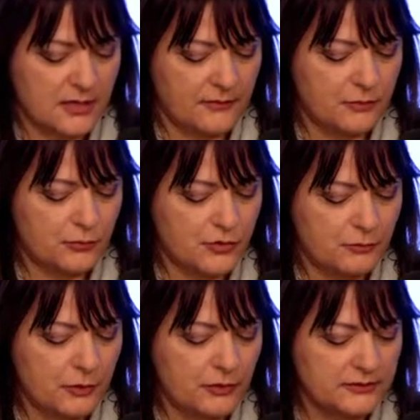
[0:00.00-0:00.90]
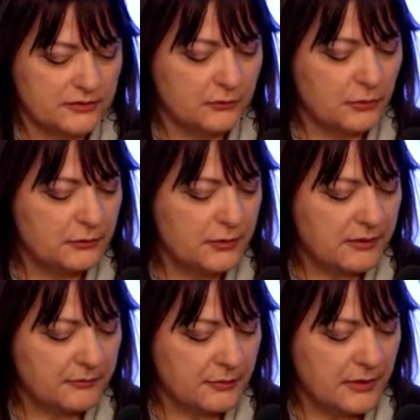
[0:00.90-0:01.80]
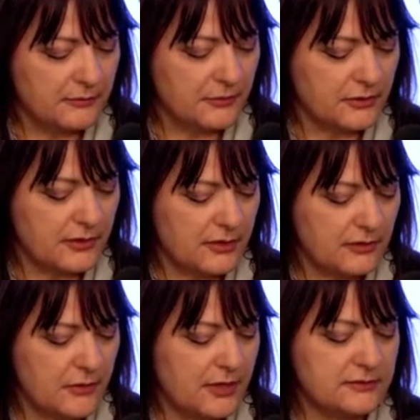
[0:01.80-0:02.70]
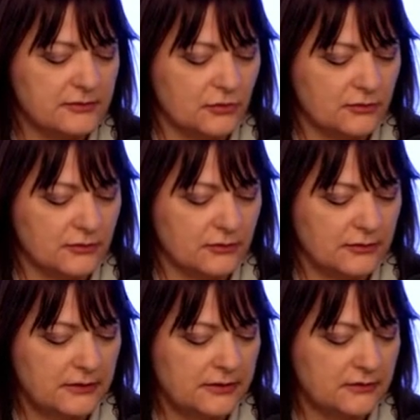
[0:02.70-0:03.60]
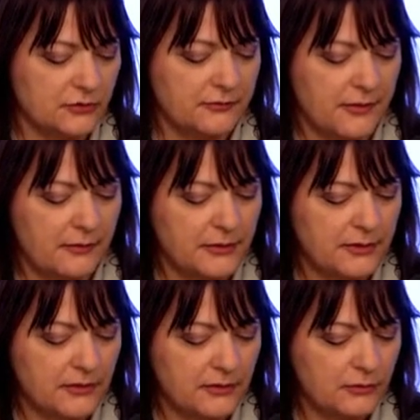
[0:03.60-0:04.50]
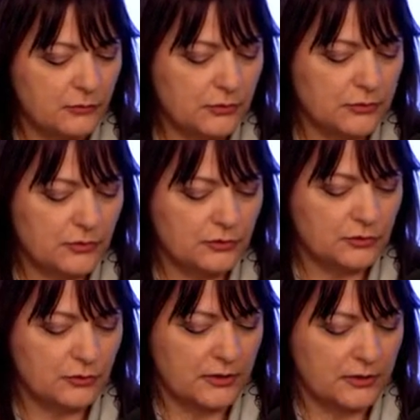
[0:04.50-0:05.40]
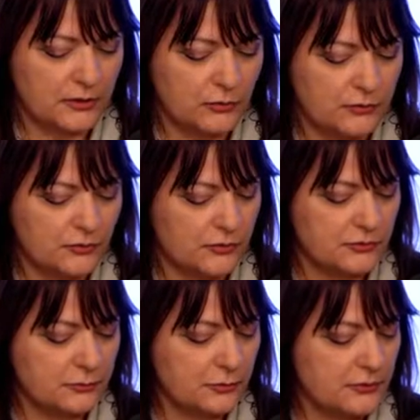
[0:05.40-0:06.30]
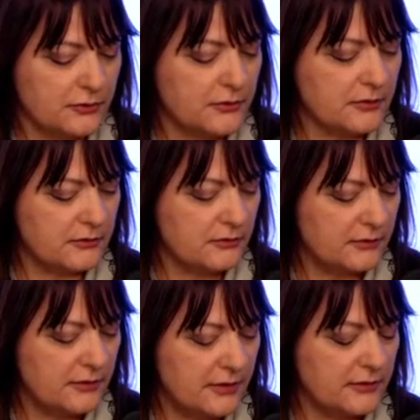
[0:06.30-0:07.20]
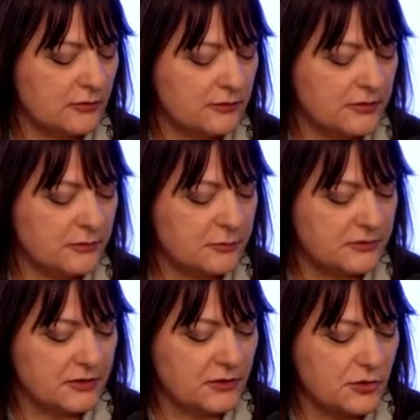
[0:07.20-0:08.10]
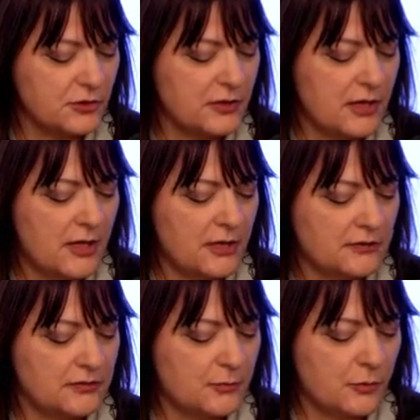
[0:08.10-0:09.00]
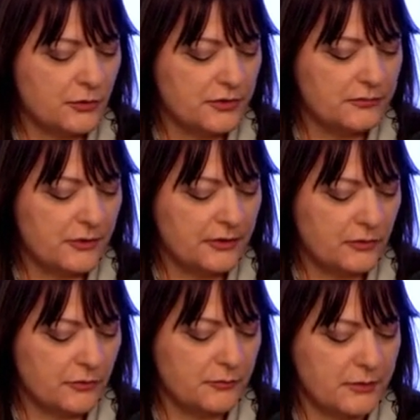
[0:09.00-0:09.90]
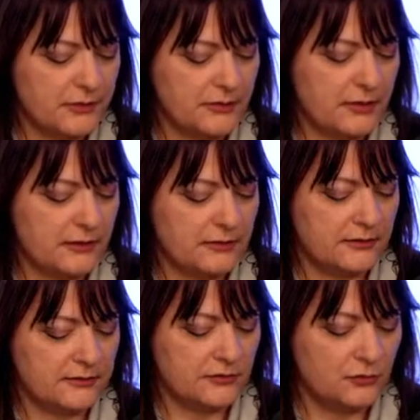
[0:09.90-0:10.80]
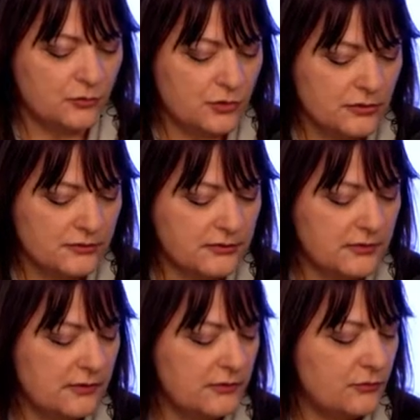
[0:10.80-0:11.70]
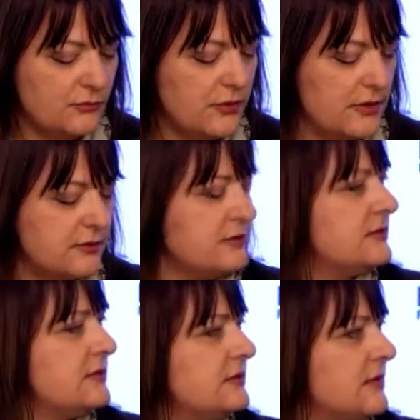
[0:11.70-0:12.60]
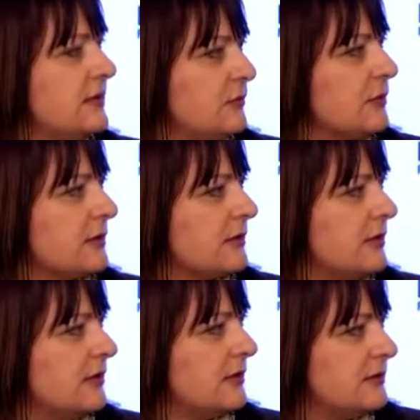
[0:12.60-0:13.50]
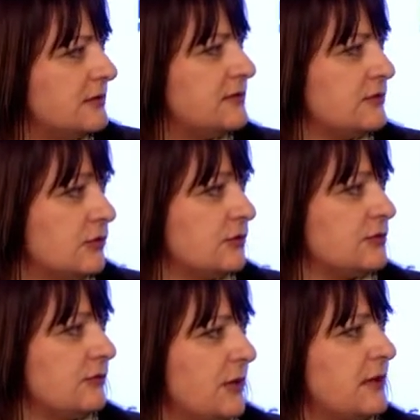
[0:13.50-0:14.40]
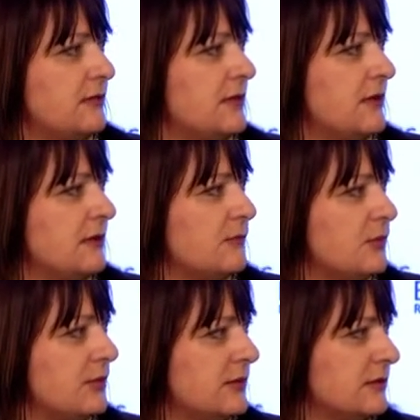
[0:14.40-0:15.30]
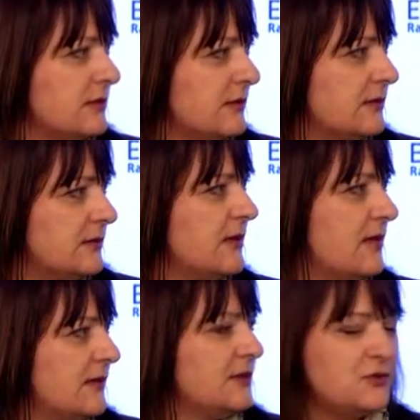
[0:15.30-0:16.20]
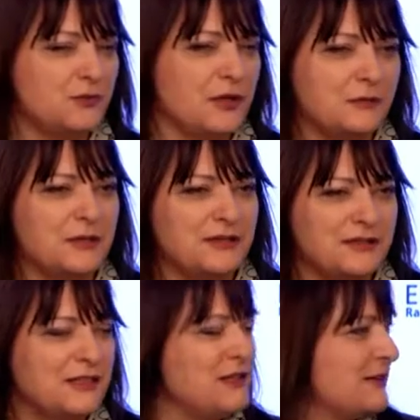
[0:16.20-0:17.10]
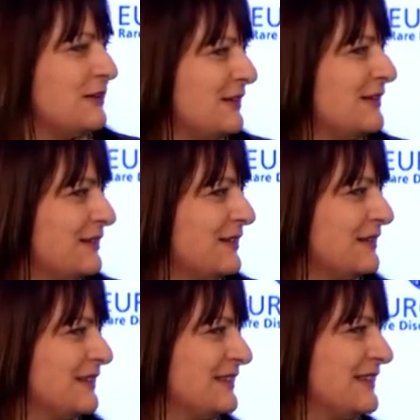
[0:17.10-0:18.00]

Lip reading: A future policy will be primarily based on the needs of family and would also include cross-border diagnostic procedure supported by European health institutions and rare disease network. It is also very, very important, and that's why we are here, I think.